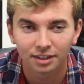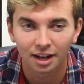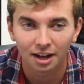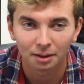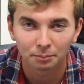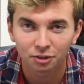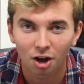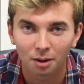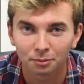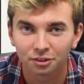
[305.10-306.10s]

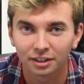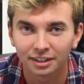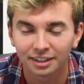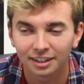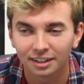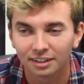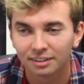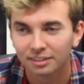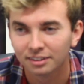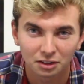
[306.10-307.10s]
Tom Syndicate,
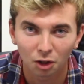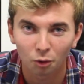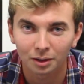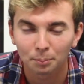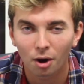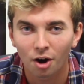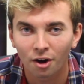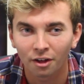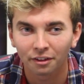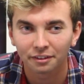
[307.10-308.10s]
Logan
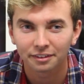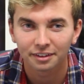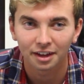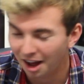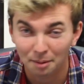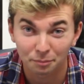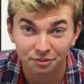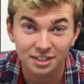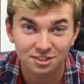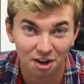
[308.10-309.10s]
Paul,
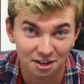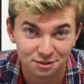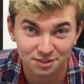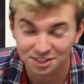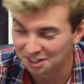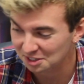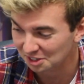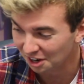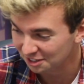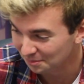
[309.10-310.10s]
Vsauce. Vsauce
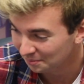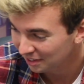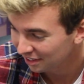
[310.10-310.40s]
is awesome.